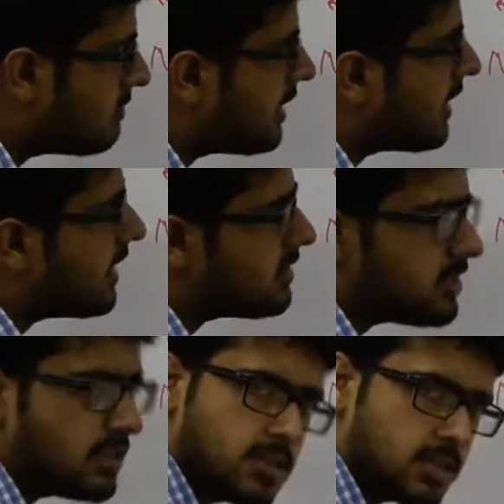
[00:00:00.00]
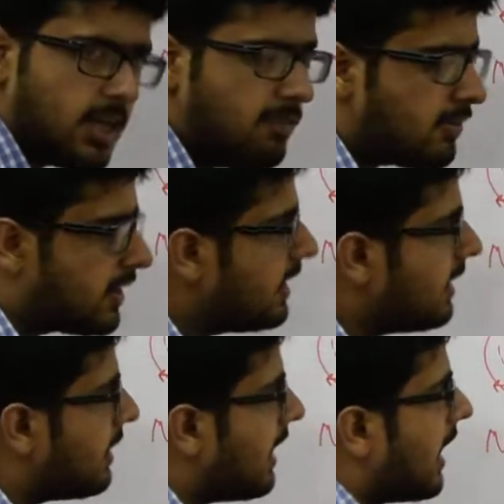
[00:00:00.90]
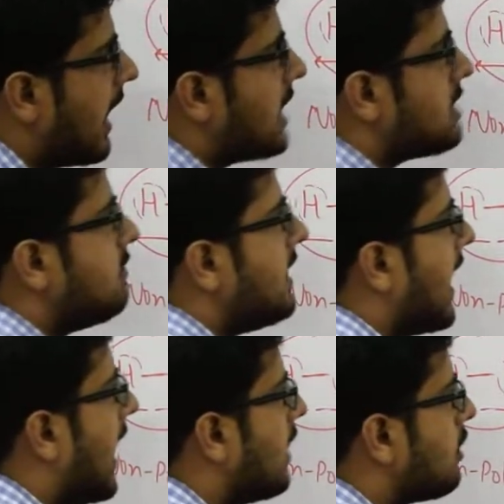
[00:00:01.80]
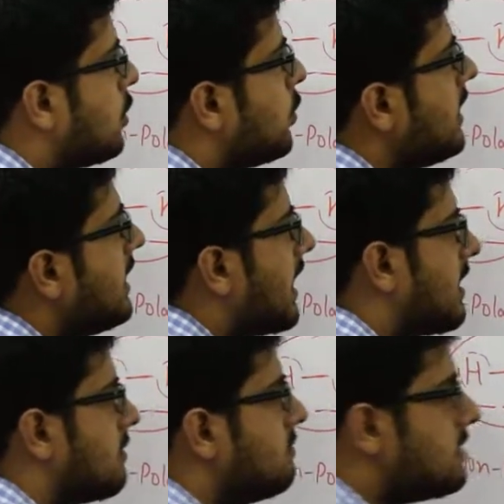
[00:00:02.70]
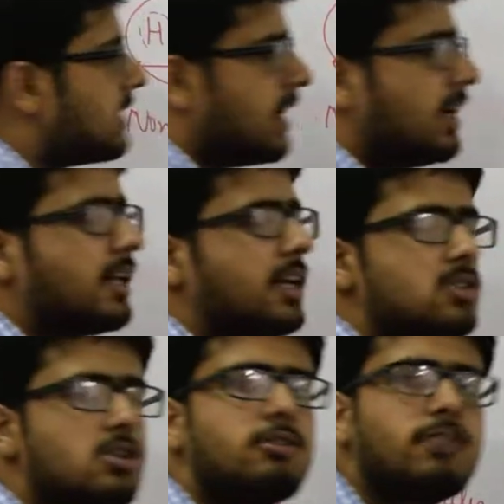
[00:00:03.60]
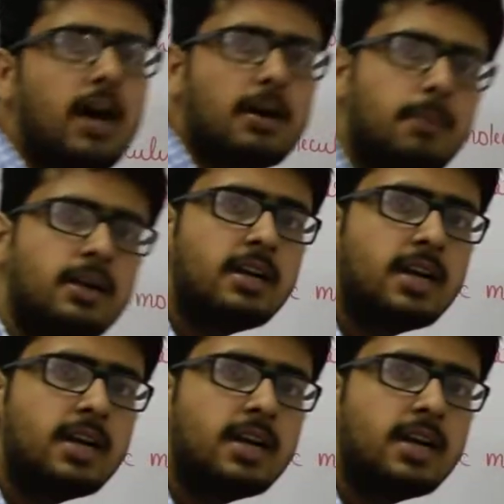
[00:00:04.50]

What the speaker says: attached in the same way as we had chlorine atoms in case of carbon